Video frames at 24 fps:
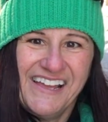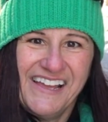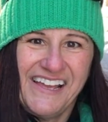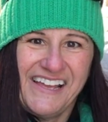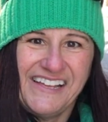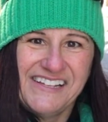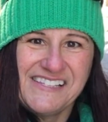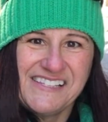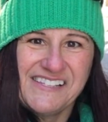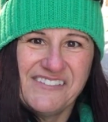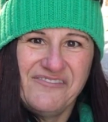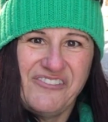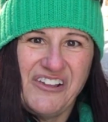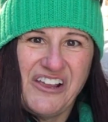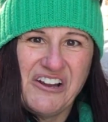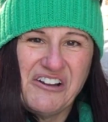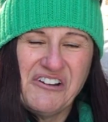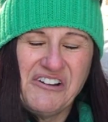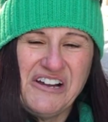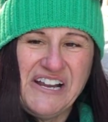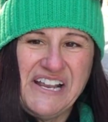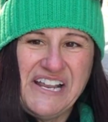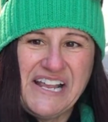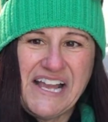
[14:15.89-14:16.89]
It's
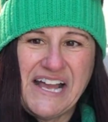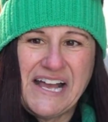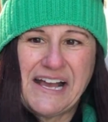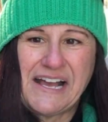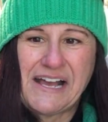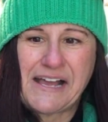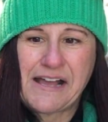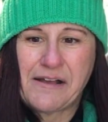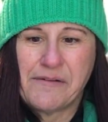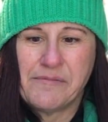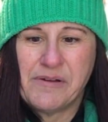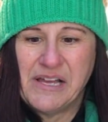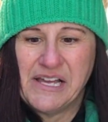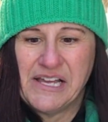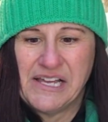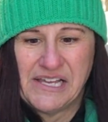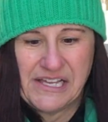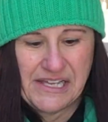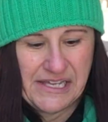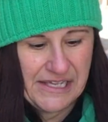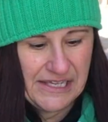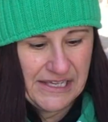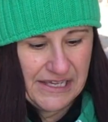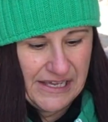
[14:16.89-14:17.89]
very, um,
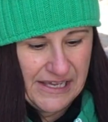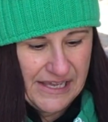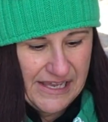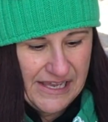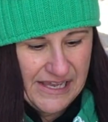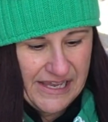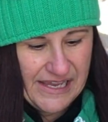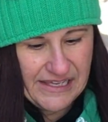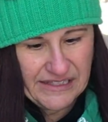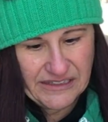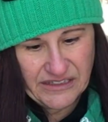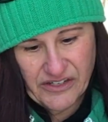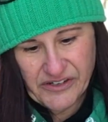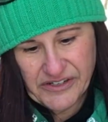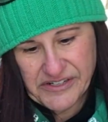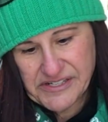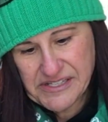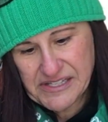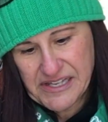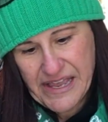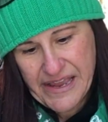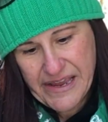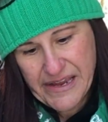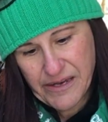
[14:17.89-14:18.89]
it
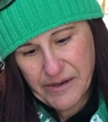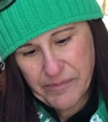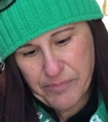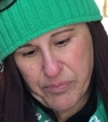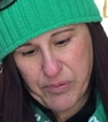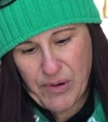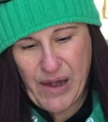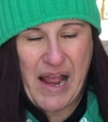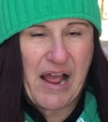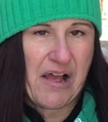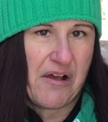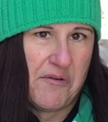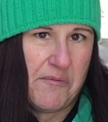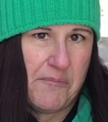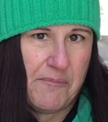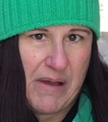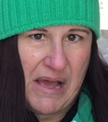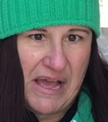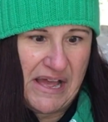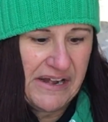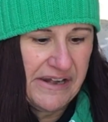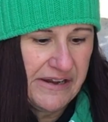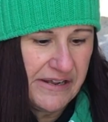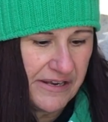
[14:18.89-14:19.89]
looks like brown
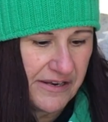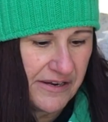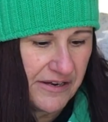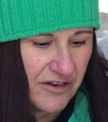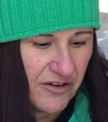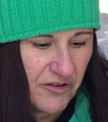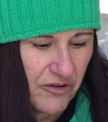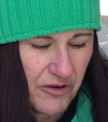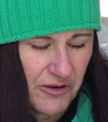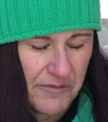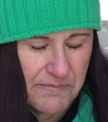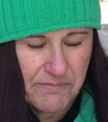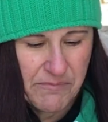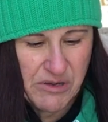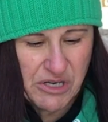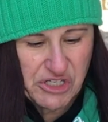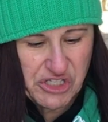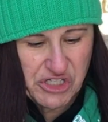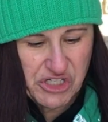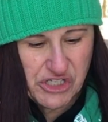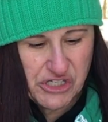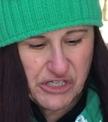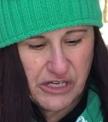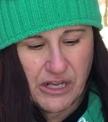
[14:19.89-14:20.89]
mud or
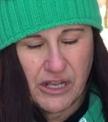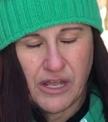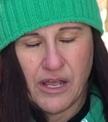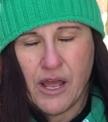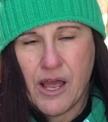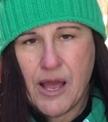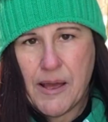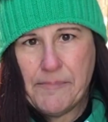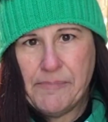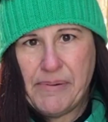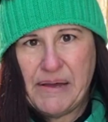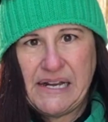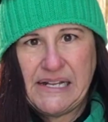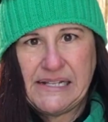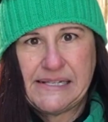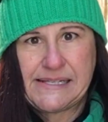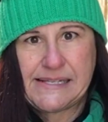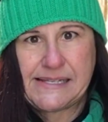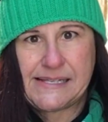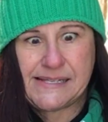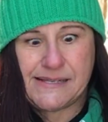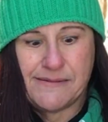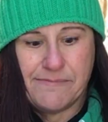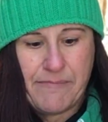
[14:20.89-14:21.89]
mush, but it
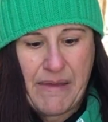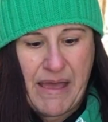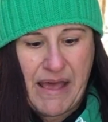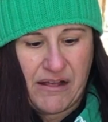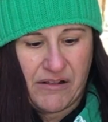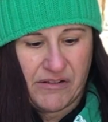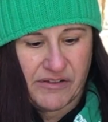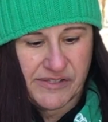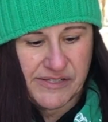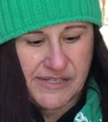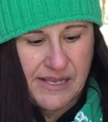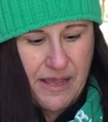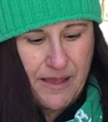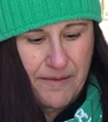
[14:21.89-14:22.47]
smells